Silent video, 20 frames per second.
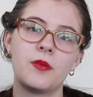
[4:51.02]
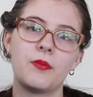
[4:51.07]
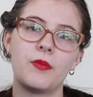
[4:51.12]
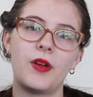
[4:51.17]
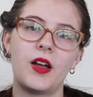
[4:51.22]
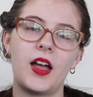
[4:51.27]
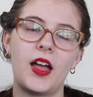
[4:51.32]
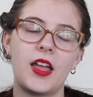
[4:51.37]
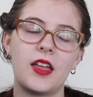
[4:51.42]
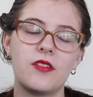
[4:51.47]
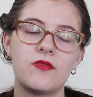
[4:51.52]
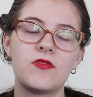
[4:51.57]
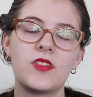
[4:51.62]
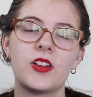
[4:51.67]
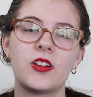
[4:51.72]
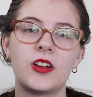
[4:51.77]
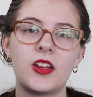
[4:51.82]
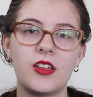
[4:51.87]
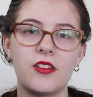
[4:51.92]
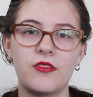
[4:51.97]
My
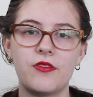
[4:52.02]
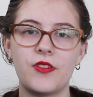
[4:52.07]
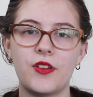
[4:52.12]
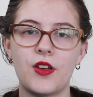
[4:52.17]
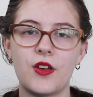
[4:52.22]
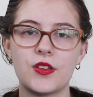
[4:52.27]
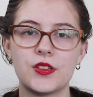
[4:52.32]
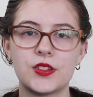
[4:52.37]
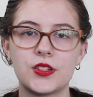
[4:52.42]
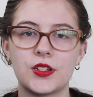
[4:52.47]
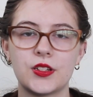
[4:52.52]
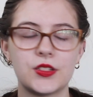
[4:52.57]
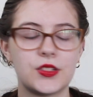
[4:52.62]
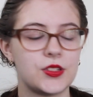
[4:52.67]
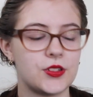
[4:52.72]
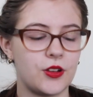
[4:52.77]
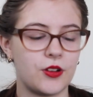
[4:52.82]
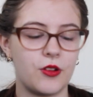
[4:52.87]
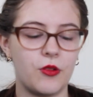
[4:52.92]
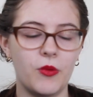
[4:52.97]
very first
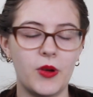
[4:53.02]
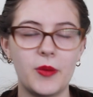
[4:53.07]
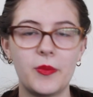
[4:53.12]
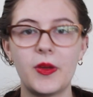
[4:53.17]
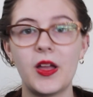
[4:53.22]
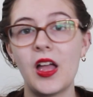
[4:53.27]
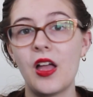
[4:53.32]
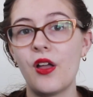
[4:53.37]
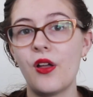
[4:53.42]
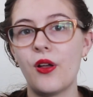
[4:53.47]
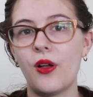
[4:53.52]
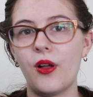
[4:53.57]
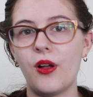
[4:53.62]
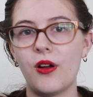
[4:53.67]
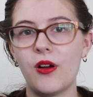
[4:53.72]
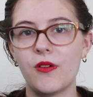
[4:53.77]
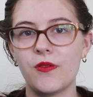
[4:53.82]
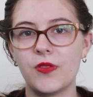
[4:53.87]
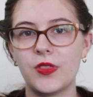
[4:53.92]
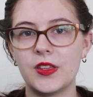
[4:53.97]
sock whip
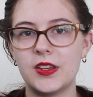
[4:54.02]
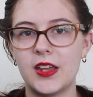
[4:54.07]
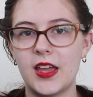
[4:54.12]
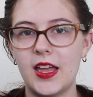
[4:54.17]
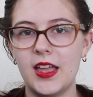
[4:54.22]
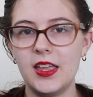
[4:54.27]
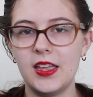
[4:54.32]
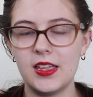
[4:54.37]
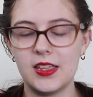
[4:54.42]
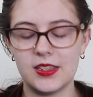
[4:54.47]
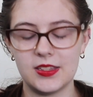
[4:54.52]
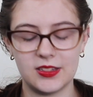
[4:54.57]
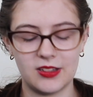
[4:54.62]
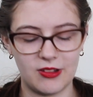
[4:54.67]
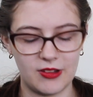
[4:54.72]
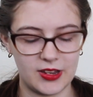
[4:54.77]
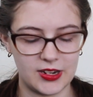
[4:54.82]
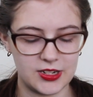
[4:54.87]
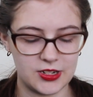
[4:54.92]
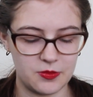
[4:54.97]
of the day is
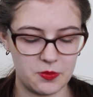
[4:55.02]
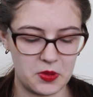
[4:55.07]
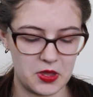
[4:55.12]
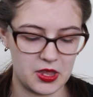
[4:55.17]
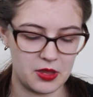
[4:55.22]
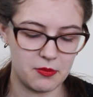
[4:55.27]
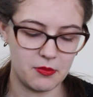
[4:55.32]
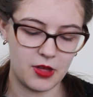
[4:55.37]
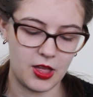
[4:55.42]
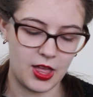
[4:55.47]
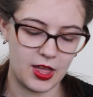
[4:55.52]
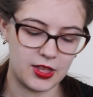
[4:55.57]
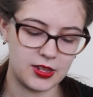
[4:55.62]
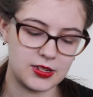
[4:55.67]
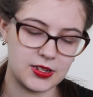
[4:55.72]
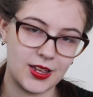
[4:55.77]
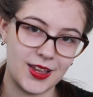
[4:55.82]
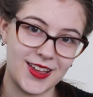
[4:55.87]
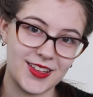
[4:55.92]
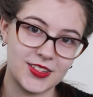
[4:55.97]
going to be my
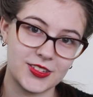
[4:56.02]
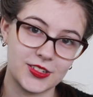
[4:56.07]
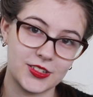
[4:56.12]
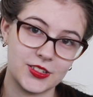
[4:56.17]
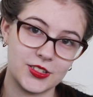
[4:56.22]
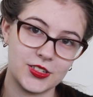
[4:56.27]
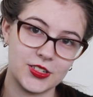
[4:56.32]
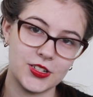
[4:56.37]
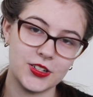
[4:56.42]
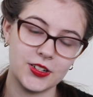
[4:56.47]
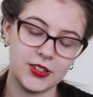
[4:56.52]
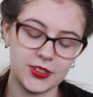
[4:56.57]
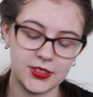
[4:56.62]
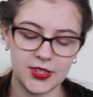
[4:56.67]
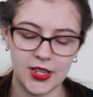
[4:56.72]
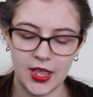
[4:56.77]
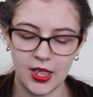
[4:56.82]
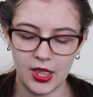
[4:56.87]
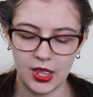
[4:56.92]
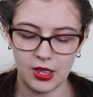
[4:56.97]
dad's
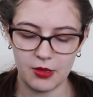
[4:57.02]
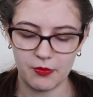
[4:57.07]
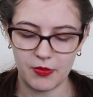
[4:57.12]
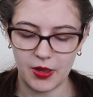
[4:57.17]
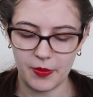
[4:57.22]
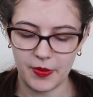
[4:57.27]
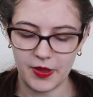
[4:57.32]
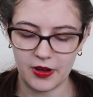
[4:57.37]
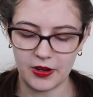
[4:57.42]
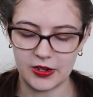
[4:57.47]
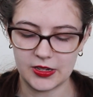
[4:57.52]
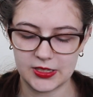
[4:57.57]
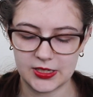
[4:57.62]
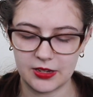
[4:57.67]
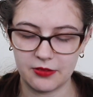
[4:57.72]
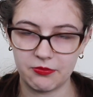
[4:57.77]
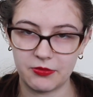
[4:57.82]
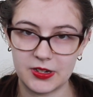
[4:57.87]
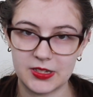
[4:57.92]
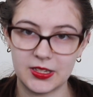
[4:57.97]
socks. My parents
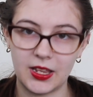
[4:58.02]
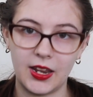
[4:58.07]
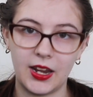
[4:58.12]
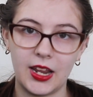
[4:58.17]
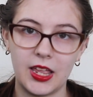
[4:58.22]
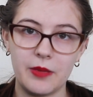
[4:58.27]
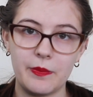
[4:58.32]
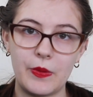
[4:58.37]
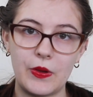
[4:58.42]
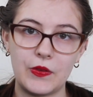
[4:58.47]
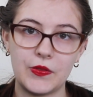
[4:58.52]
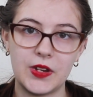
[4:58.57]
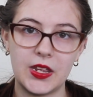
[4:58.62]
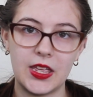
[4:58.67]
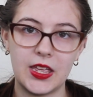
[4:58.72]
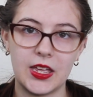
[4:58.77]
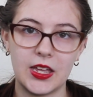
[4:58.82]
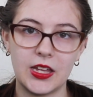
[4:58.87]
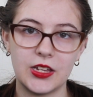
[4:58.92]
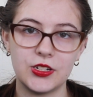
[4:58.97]
have recently moved
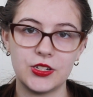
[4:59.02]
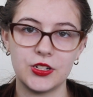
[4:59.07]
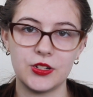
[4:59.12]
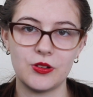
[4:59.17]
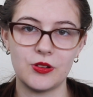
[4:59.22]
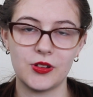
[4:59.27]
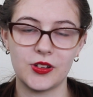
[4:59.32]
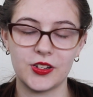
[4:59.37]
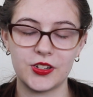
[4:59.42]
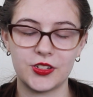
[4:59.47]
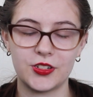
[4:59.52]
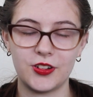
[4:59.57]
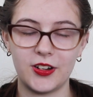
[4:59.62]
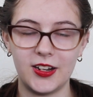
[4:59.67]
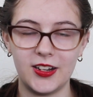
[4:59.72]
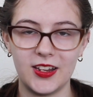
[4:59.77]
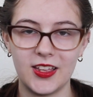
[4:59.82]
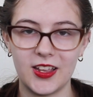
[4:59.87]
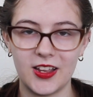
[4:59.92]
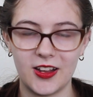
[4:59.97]
here to
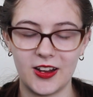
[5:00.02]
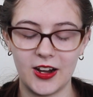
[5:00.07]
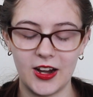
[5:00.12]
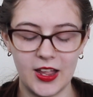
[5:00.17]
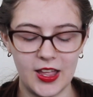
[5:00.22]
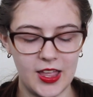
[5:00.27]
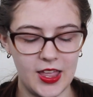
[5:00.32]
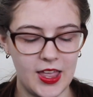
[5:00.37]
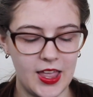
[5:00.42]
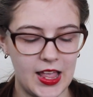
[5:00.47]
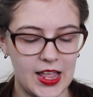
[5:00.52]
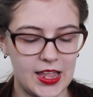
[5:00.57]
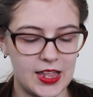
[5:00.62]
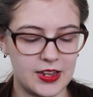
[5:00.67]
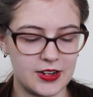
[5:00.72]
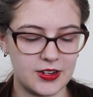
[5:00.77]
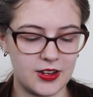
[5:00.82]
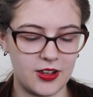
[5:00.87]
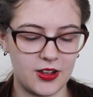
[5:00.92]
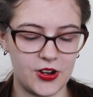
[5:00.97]
Australia
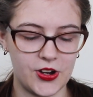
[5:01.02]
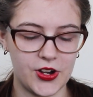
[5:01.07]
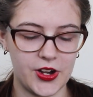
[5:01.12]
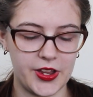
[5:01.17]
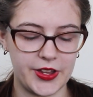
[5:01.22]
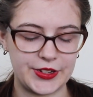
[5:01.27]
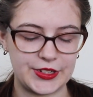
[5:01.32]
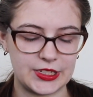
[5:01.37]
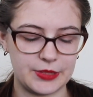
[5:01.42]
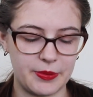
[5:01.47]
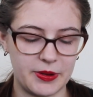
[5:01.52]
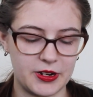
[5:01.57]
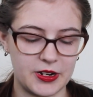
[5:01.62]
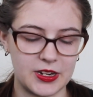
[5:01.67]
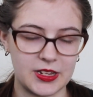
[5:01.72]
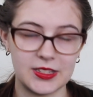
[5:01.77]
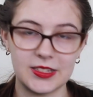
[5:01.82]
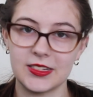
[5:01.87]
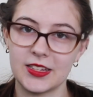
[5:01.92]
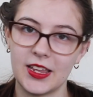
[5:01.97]
and are
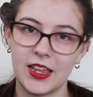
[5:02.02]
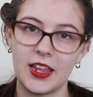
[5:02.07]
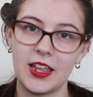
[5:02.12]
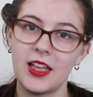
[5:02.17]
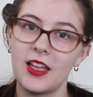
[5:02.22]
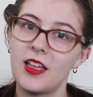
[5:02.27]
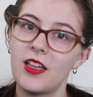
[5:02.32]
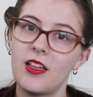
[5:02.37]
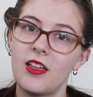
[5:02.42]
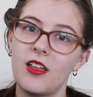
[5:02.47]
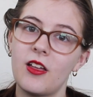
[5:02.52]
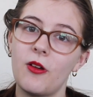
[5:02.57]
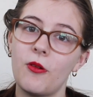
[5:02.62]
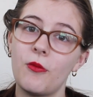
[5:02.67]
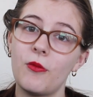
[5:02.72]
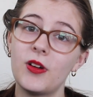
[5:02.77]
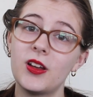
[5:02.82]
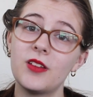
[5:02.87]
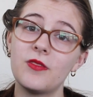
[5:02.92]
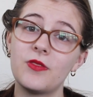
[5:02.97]
experiencing
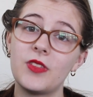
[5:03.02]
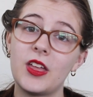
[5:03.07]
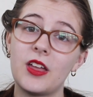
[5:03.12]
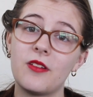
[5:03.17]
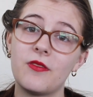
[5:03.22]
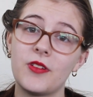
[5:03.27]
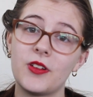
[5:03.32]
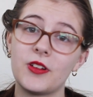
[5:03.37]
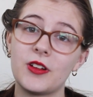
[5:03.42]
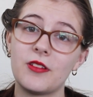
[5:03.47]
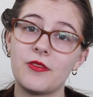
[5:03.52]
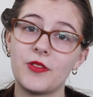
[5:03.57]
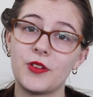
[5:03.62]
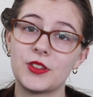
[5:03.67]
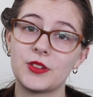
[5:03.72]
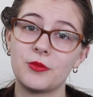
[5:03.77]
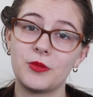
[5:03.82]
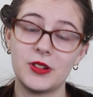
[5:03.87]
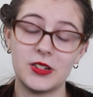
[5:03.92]
one of their very first